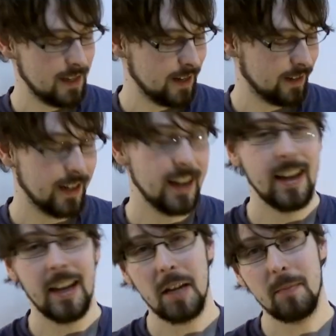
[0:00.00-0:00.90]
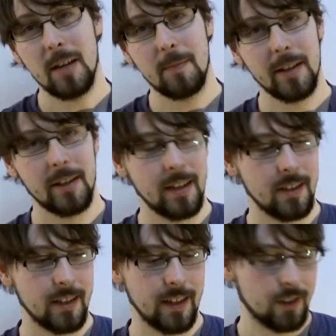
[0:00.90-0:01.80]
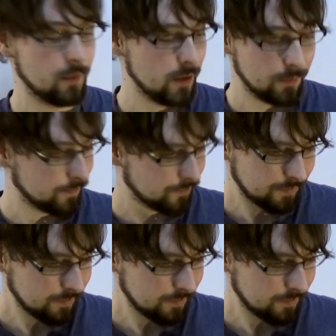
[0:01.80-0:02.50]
here. It might be the nice taste, but